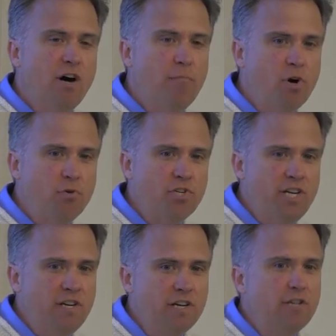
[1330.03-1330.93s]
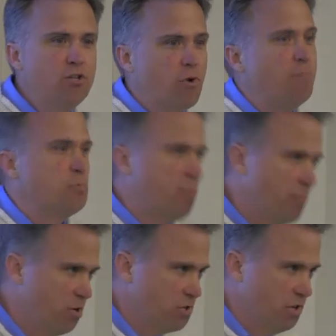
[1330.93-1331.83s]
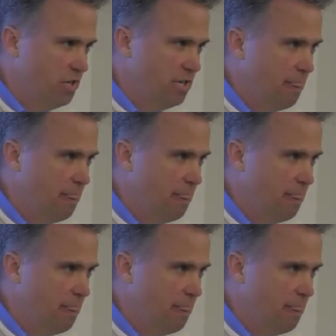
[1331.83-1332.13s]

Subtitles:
opposing Trump's proposal,